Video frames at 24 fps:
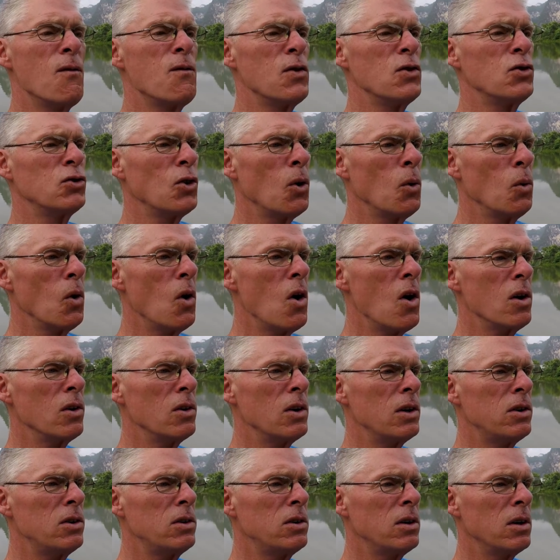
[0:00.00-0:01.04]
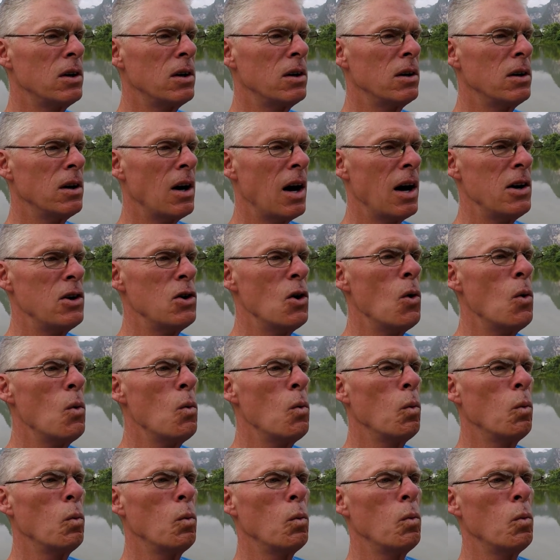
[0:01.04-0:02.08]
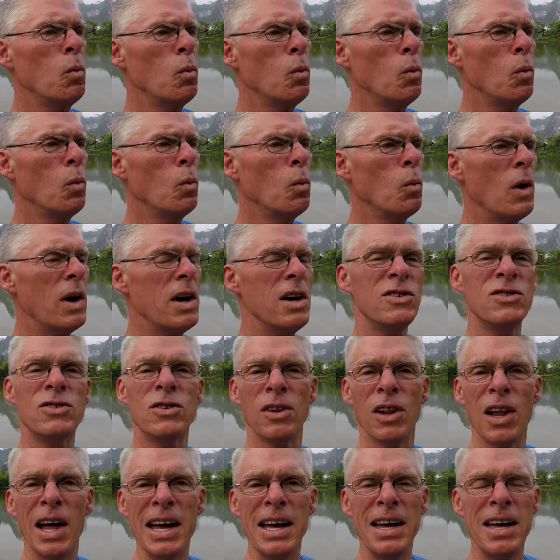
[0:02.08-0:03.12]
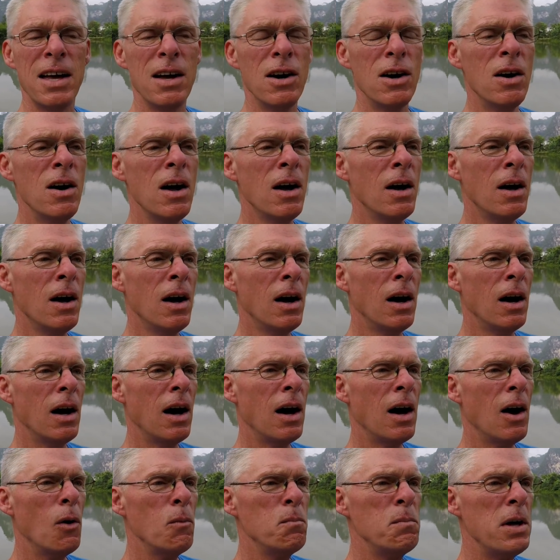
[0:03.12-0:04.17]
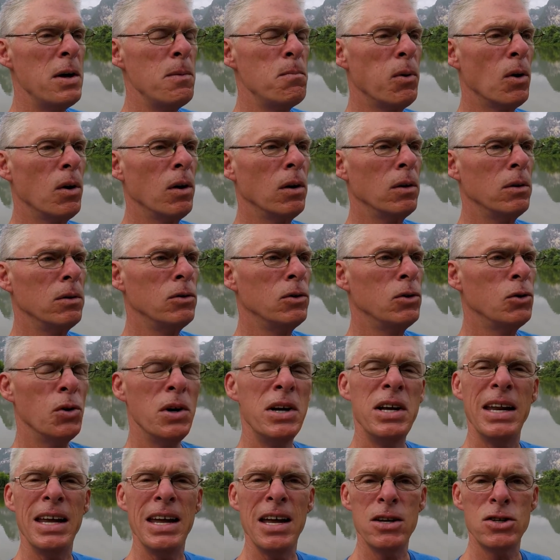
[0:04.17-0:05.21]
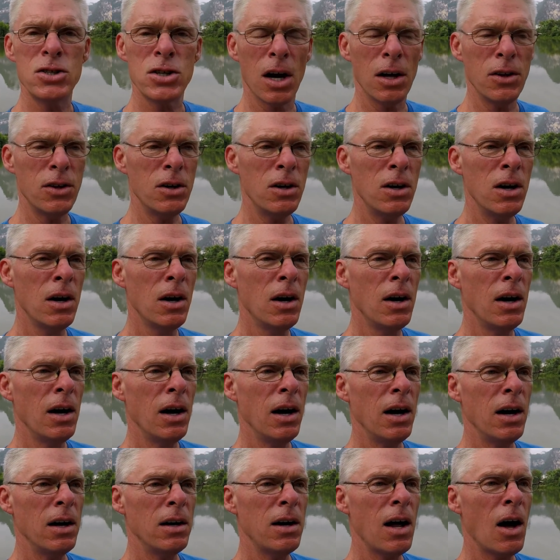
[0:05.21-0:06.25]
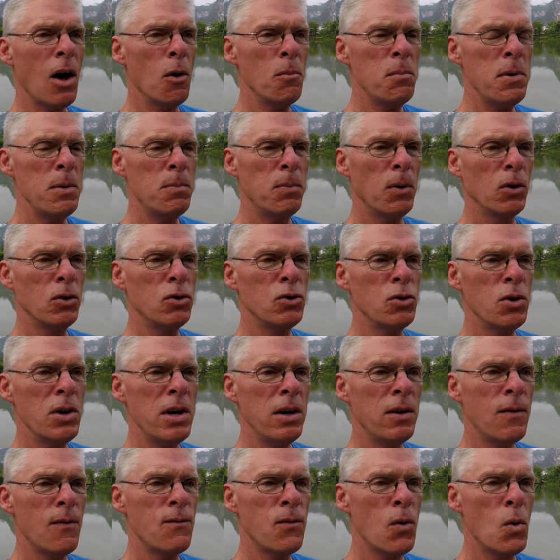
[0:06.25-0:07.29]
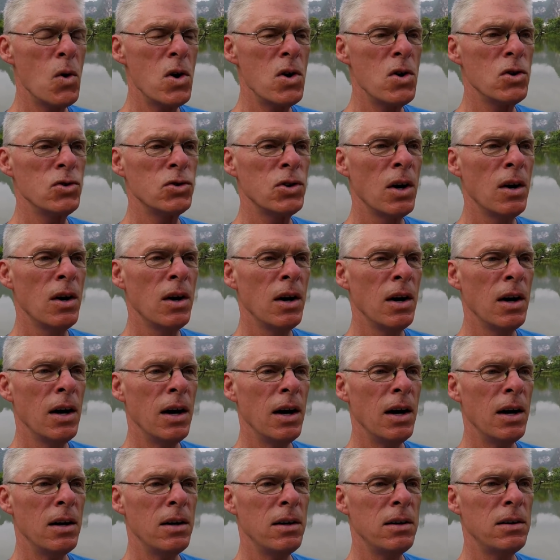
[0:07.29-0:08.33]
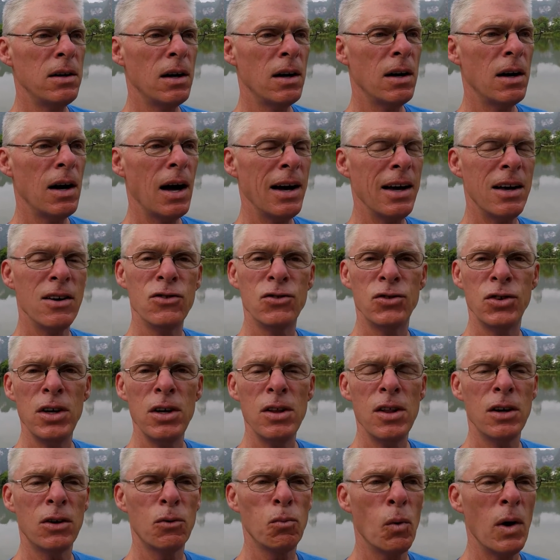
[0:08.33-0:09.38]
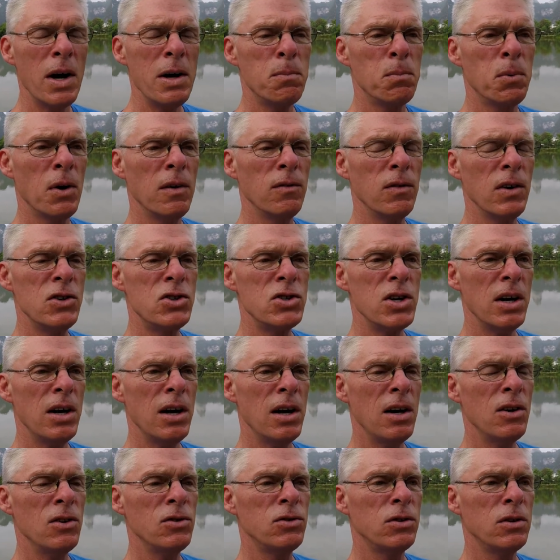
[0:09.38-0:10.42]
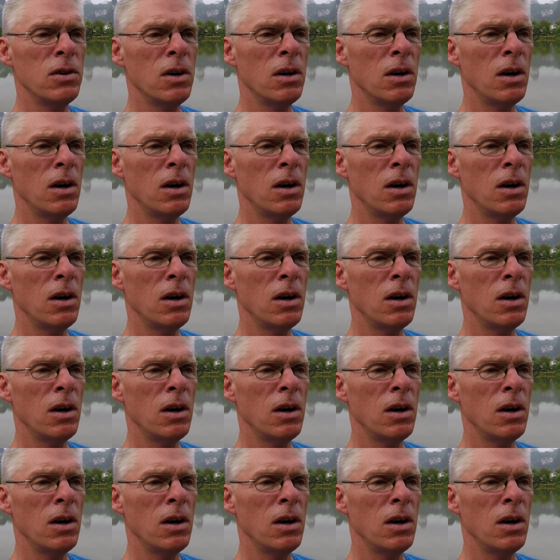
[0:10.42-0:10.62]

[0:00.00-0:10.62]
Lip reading: for so long that I know what it's like here, how people treat each other and how people treat foreigners. And I can see that white privilege is